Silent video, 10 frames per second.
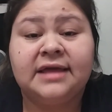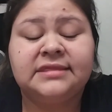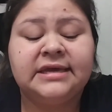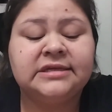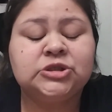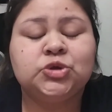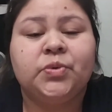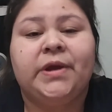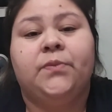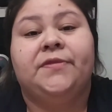I think it's
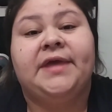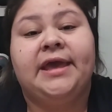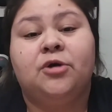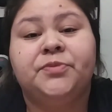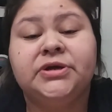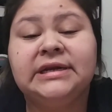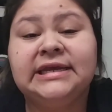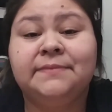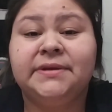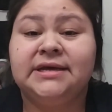great when they help you
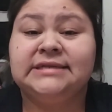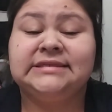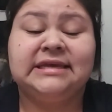clean because,